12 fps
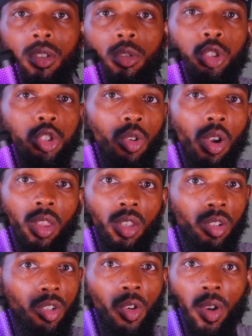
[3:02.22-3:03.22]
you scrolling
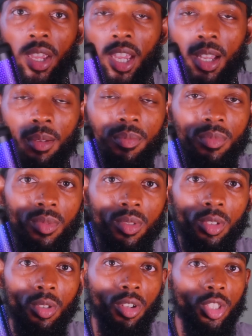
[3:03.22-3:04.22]
on the gram,
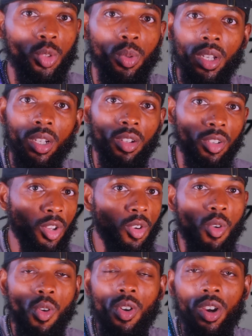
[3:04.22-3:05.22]
you on Twitter, on the
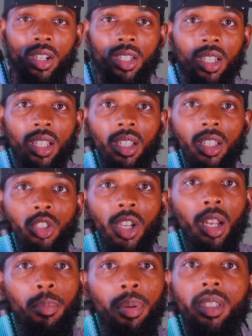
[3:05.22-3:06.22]
corn,
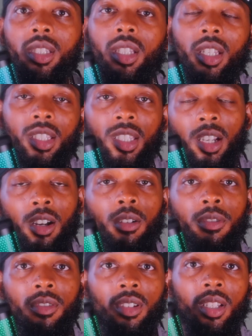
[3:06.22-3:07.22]
try to picture
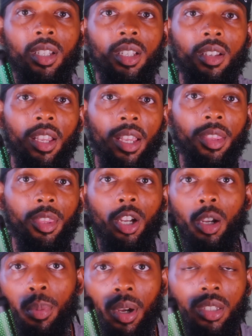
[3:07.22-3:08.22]
yourself in
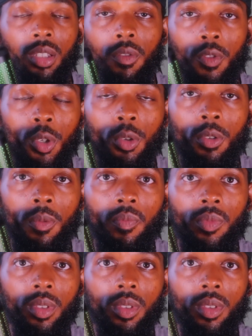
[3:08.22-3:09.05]
third person view,